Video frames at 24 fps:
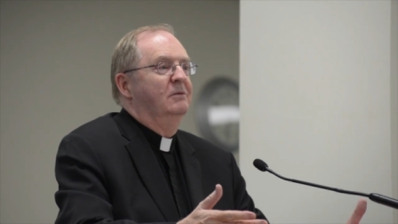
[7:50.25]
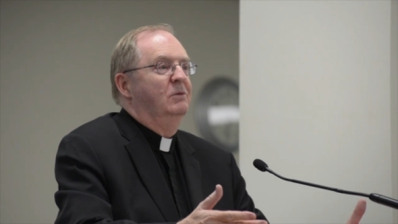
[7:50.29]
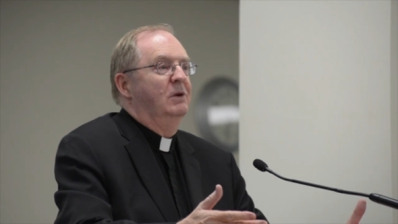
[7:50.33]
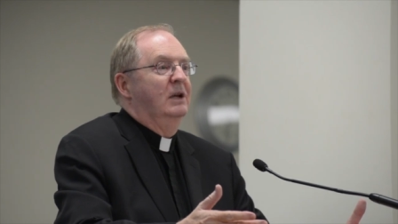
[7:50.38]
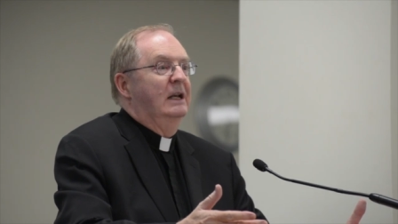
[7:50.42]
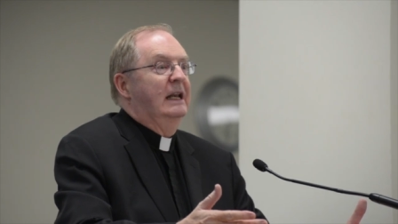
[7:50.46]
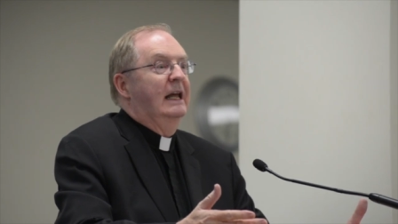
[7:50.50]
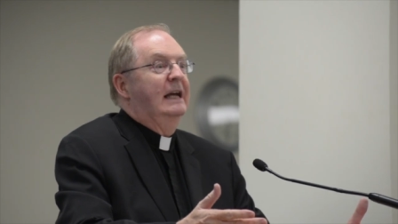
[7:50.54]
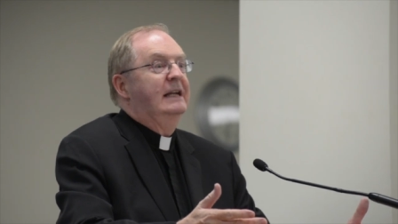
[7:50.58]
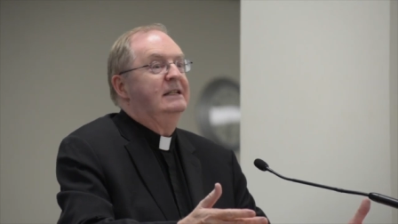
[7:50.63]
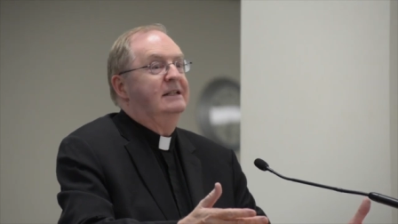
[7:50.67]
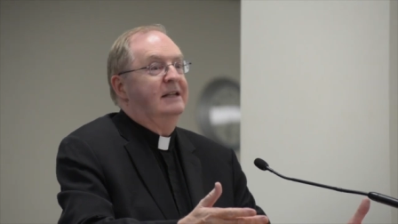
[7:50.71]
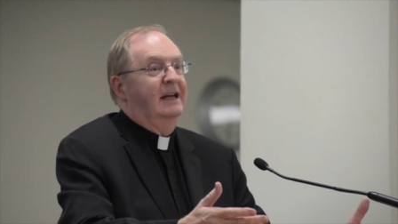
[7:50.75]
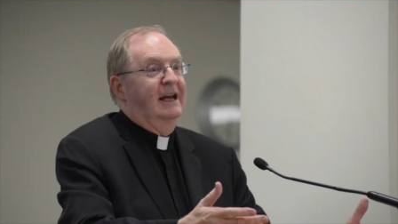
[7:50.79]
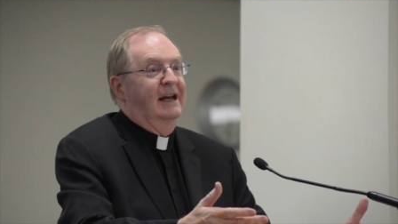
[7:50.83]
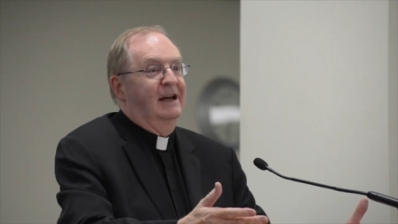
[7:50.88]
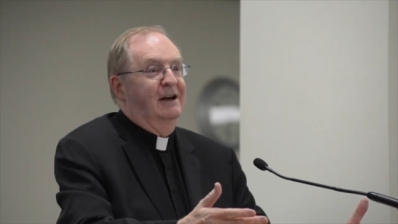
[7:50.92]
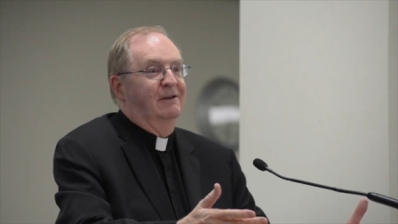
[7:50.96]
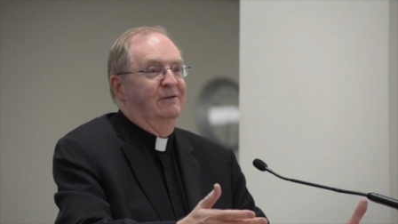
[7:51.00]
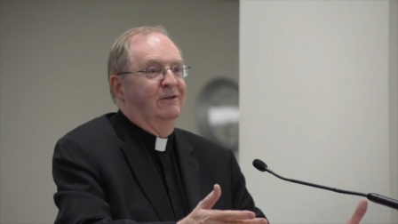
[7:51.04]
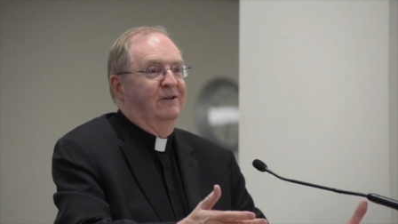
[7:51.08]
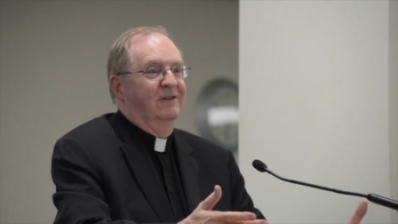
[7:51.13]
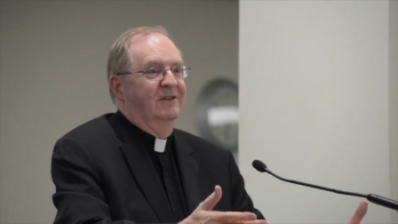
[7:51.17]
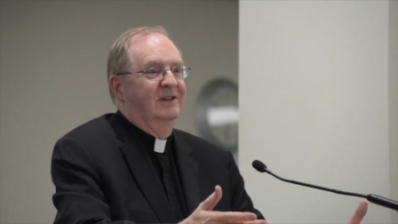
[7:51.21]
we'd like to
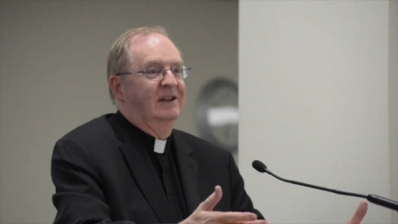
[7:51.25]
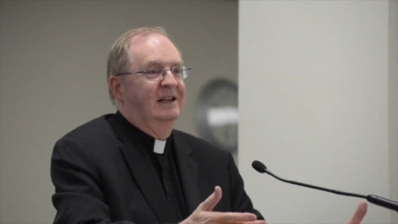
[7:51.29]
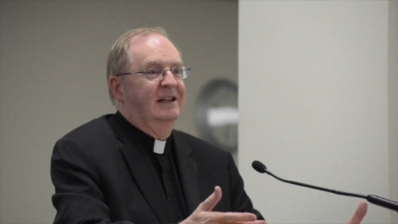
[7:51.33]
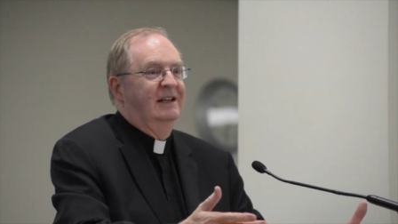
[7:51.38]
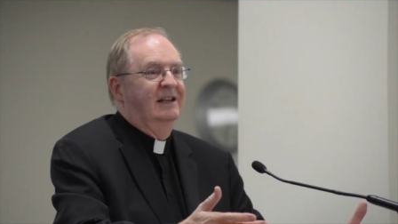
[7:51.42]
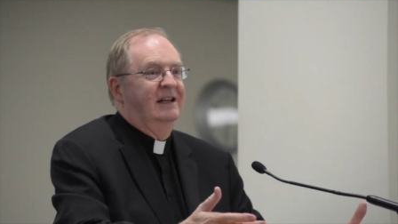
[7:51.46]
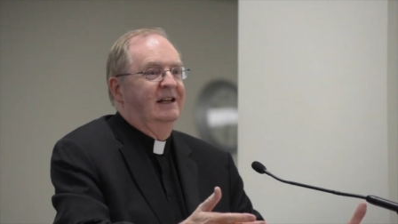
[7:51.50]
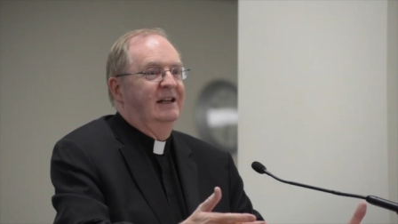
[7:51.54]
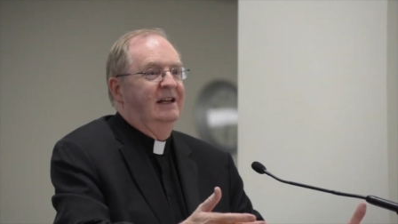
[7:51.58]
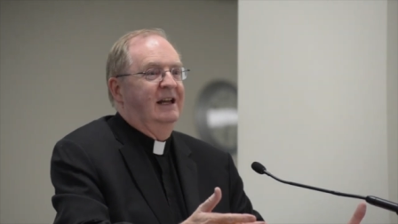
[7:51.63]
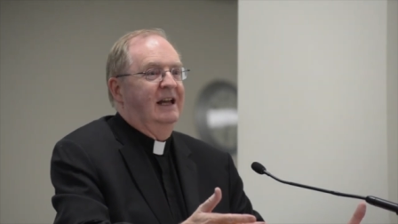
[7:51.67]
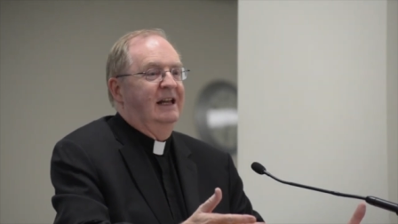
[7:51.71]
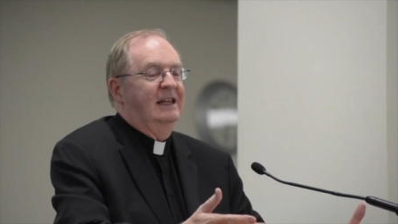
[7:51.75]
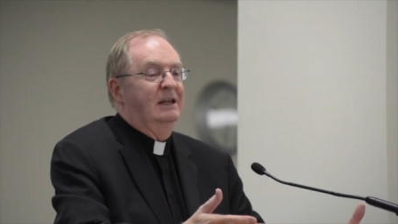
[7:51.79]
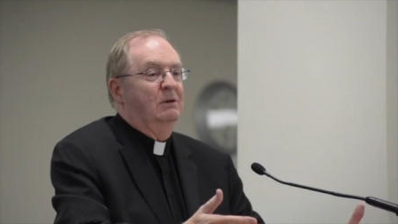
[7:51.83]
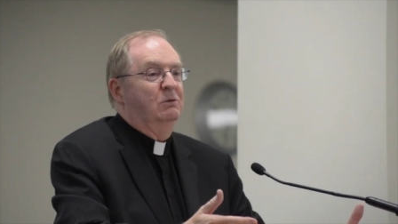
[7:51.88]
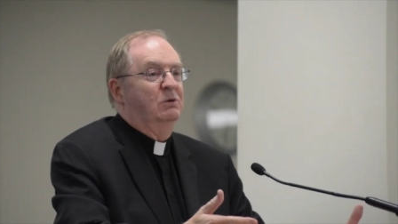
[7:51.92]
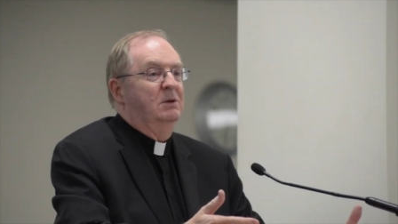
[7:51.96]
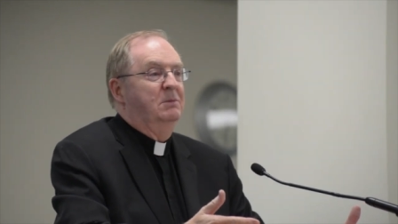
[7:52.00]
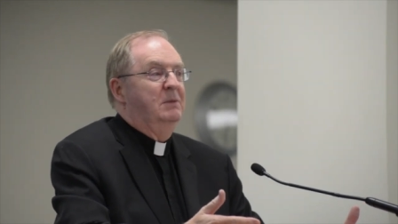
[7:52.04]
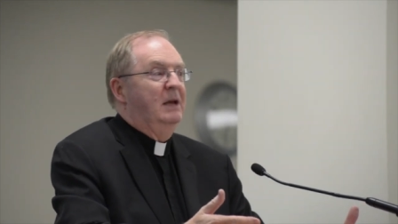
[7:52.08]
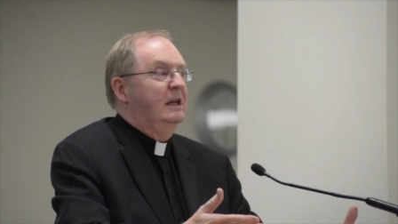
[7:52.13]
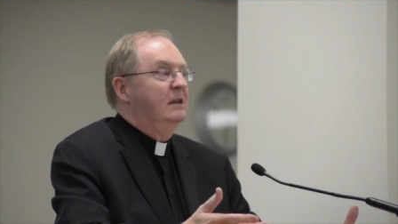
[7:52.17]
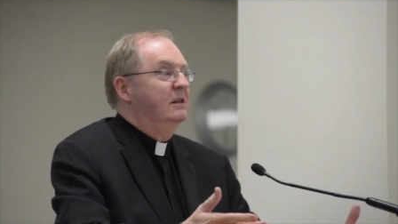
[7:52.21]
have, and that
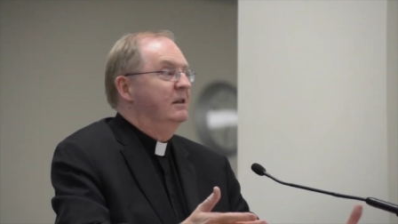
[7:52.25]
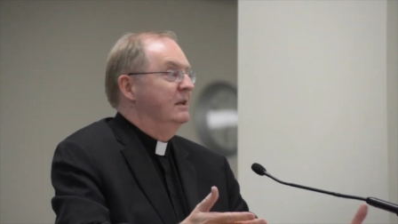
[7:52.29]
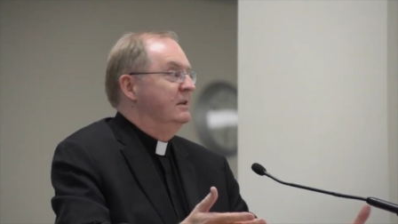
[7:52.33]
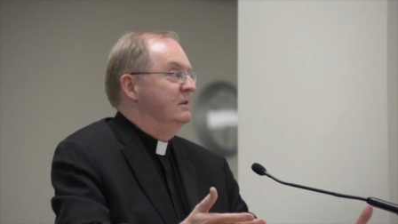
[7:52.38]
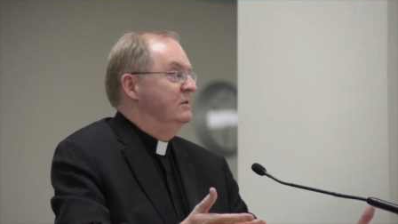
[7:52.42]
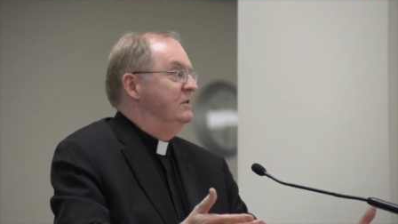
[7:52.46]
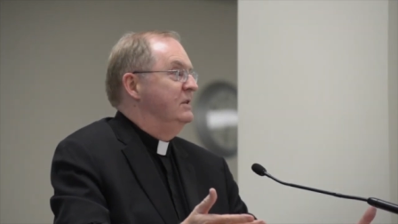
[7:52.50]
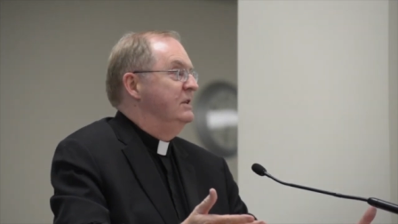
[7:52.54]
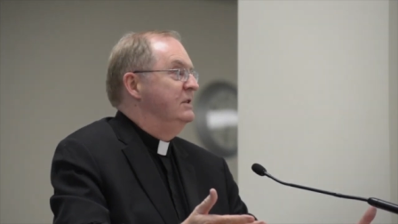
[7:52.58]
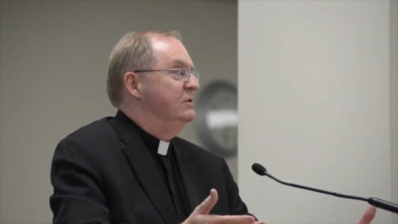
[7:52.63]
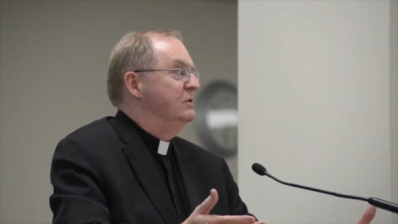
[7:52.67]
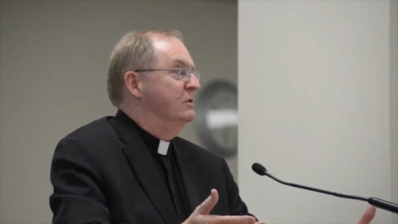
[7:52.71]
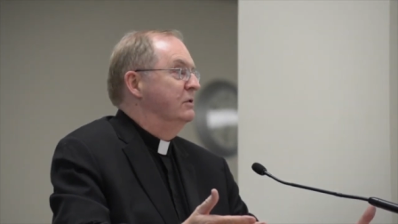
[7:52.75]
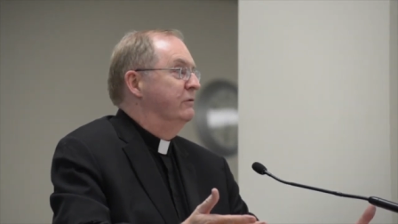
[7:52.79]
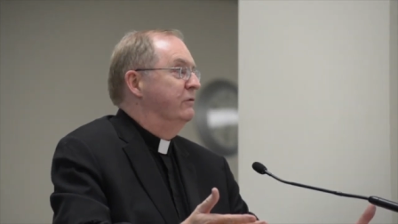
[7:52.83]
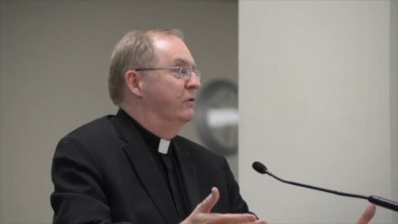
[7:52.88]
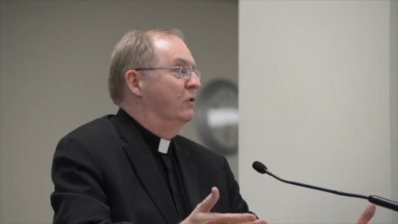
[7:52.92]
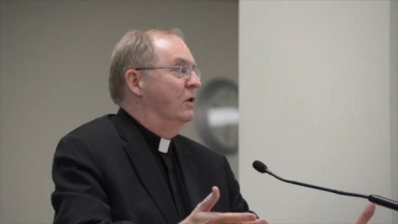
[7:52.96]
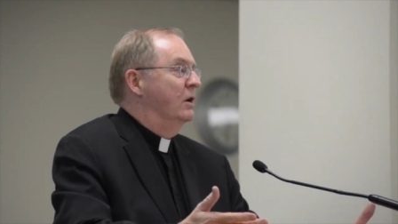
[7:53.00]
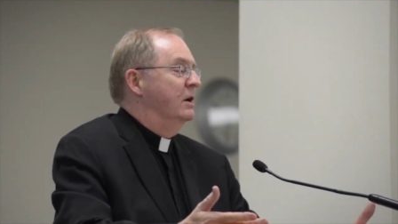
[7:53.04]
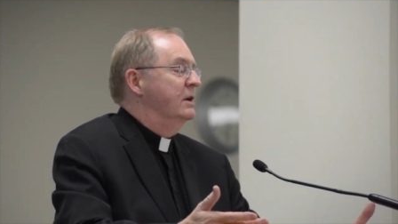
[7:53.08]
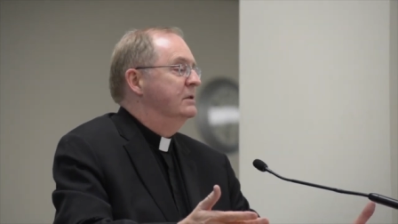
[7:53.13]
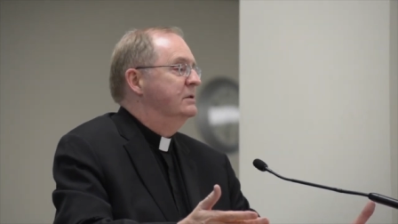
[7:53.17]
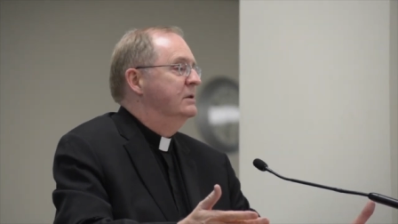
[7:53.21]
would make things easier
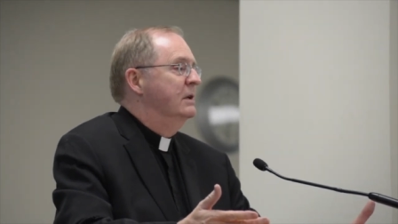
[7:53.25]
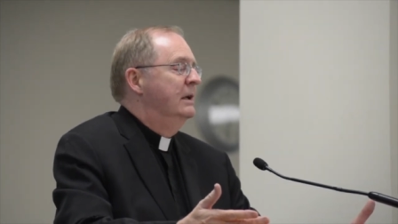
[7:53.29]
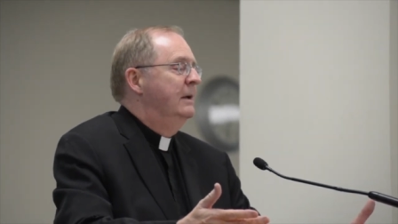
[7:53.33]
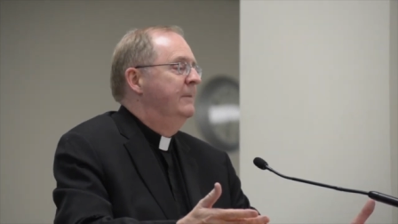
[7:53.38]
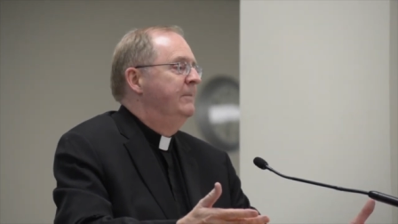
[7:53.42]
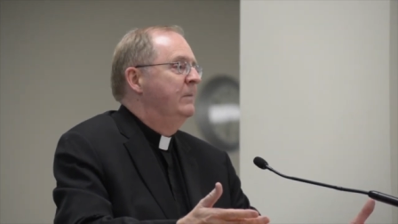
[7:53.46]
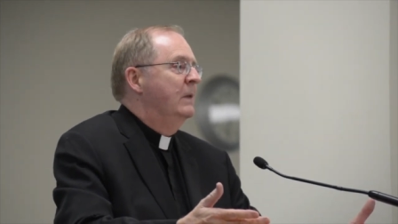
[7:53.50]
for us.